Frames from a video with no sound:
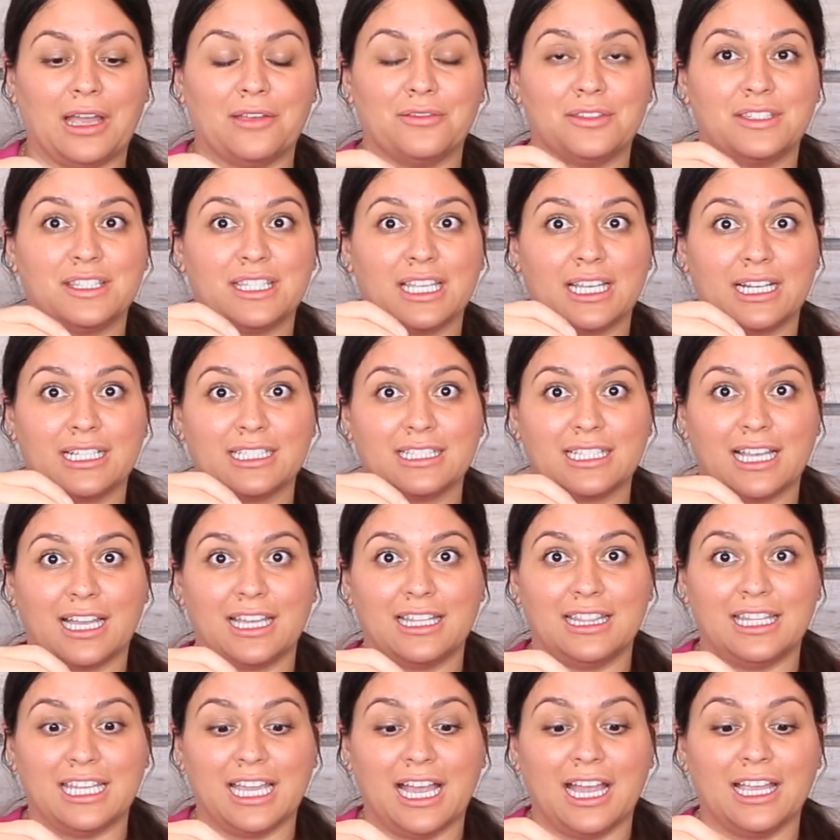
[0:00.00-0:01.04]
I've set
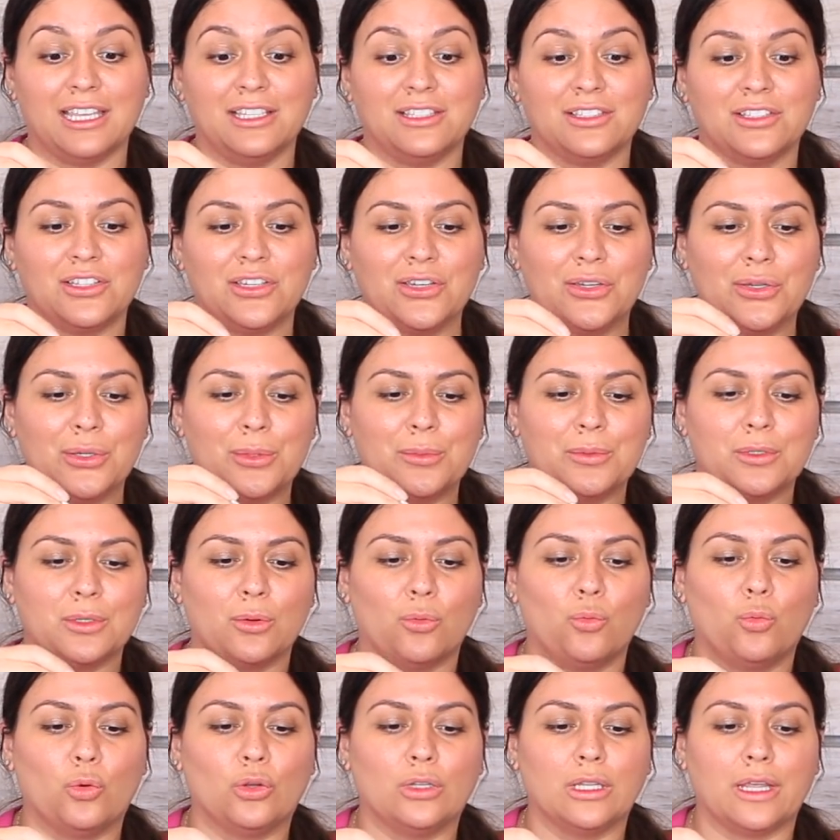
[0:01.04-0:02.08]
aside the ice cubes.
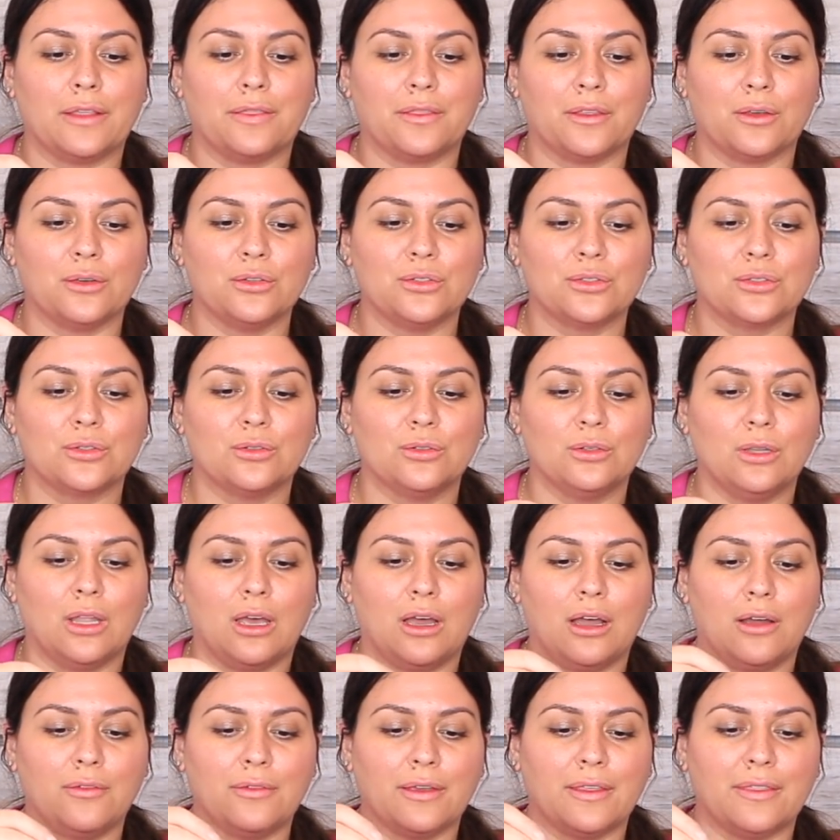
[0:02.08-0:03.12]
We'll let those cool
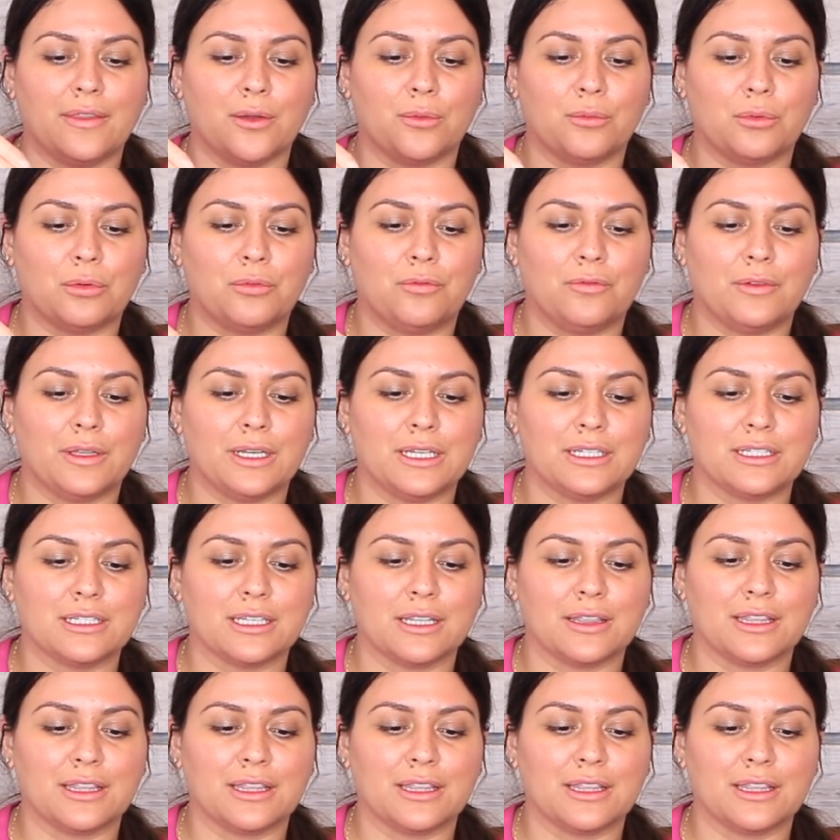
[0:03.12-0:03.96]
off and then we'll finish